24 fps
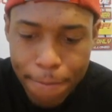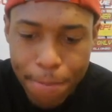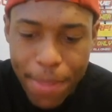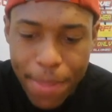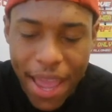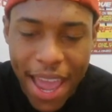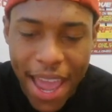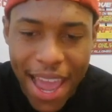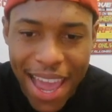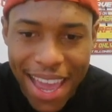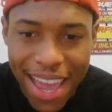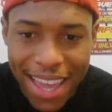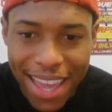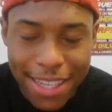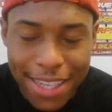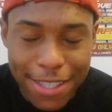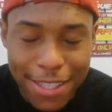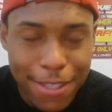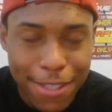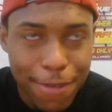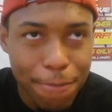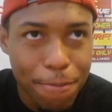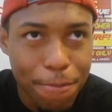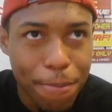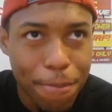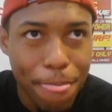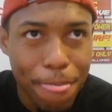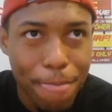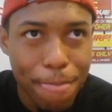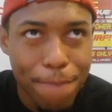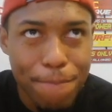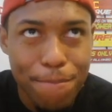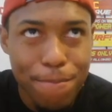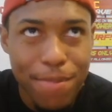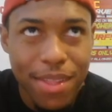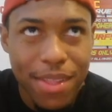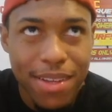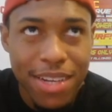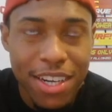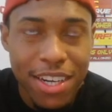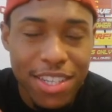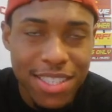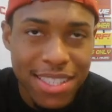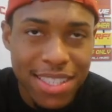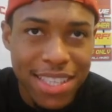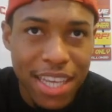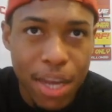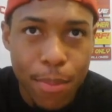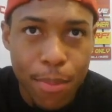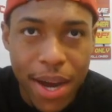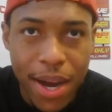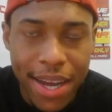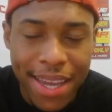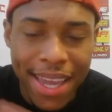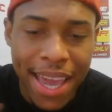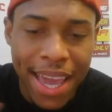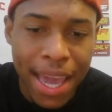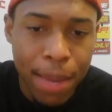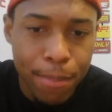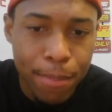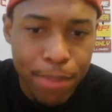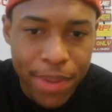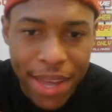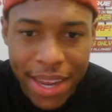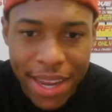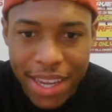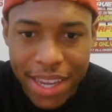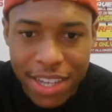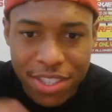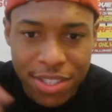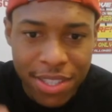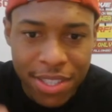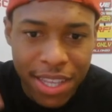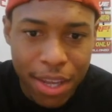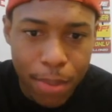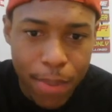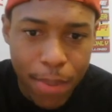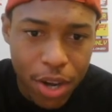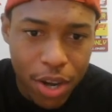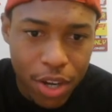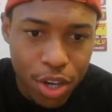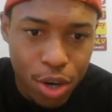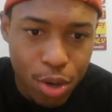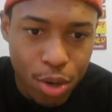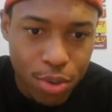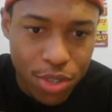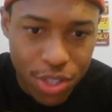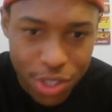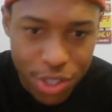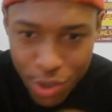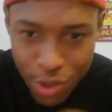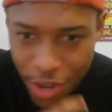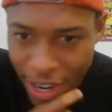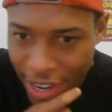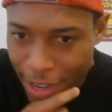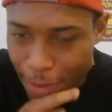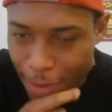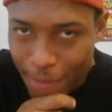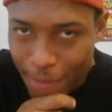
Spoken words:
And here's the thing about game planning. Here's the thing about coaches, right?